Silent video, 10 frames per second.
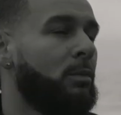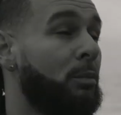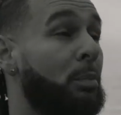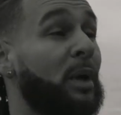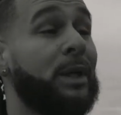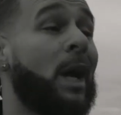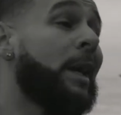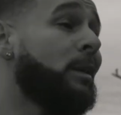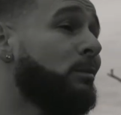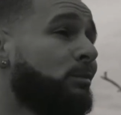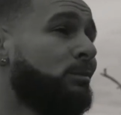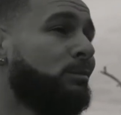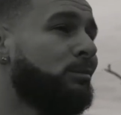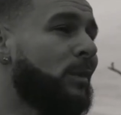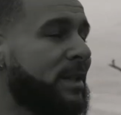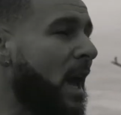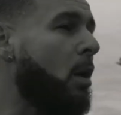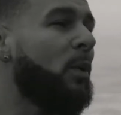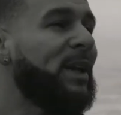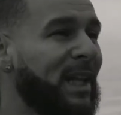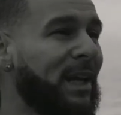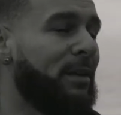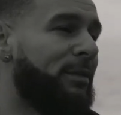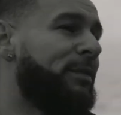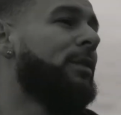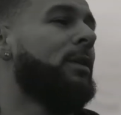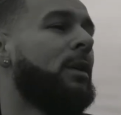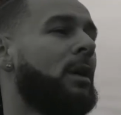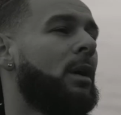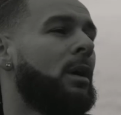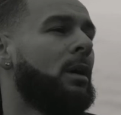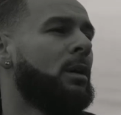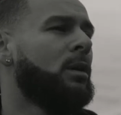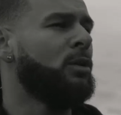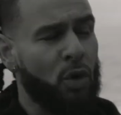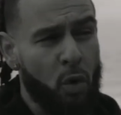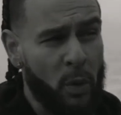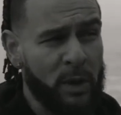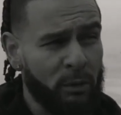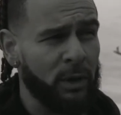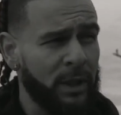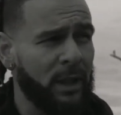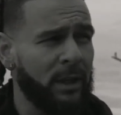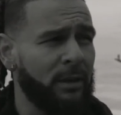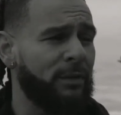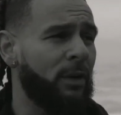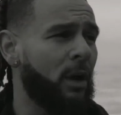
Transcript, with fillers: but night is how we live. Do we really live?